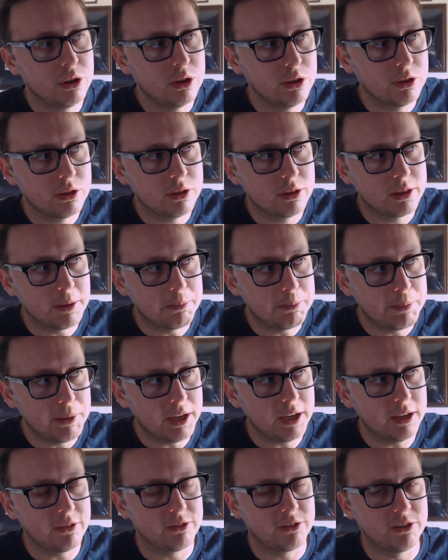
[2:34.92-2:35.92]
the
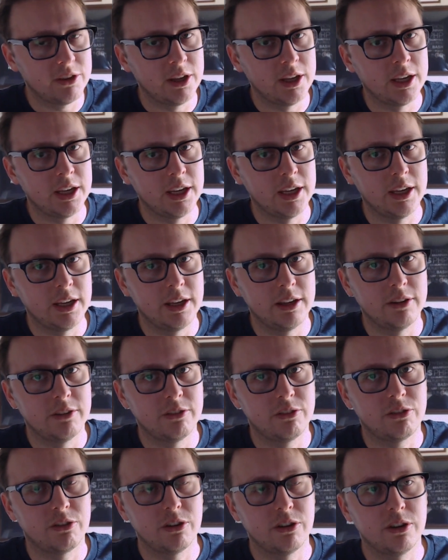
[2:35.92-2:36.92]
biggest thing
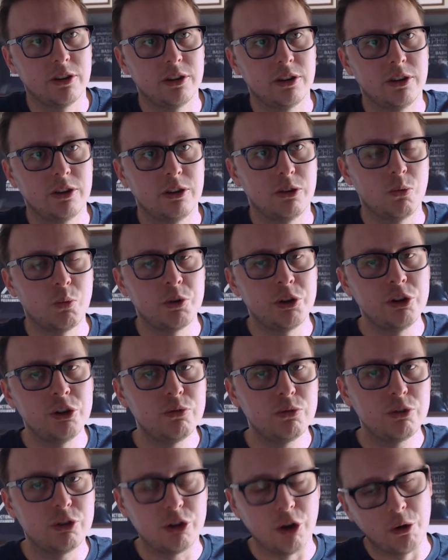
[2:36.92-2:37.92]
is when you
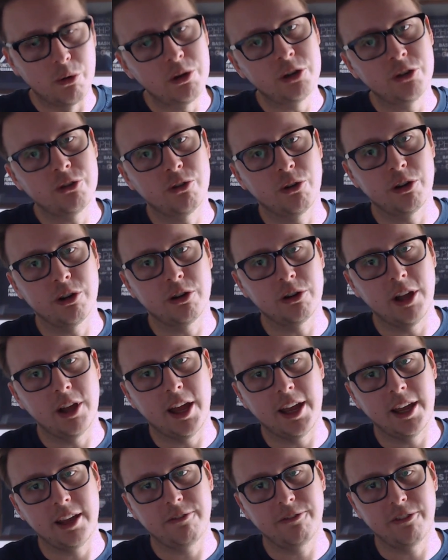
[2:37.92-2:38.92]
don't enjoy your
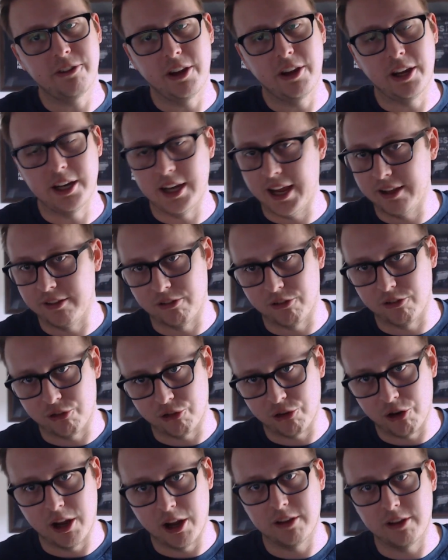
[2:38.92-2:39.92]
life, it adds
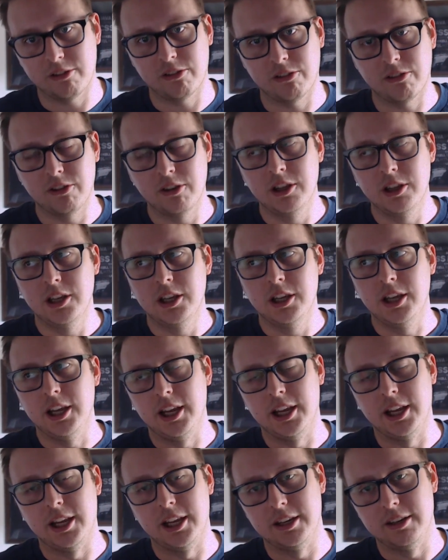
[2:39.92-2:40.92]
stress.
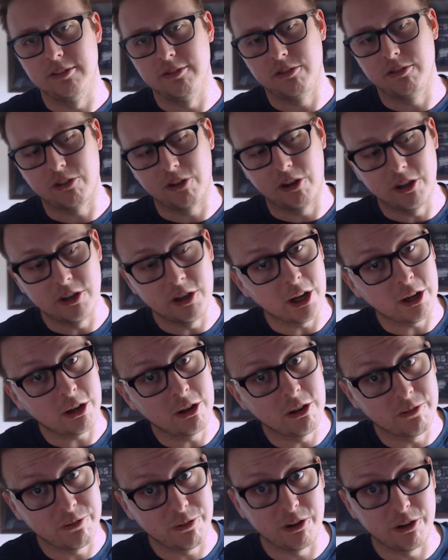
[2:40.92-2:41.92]
It's not
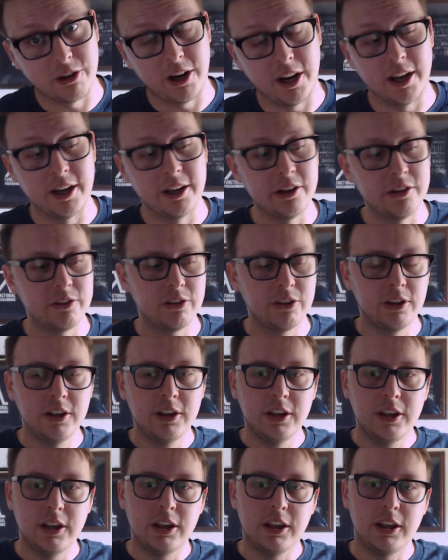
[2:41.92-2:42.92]
good for your health.
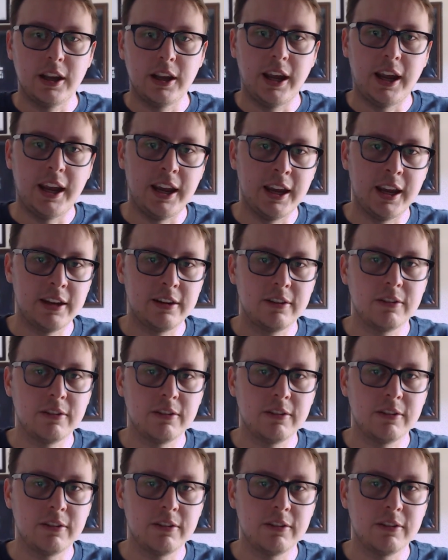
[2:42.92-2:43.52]
And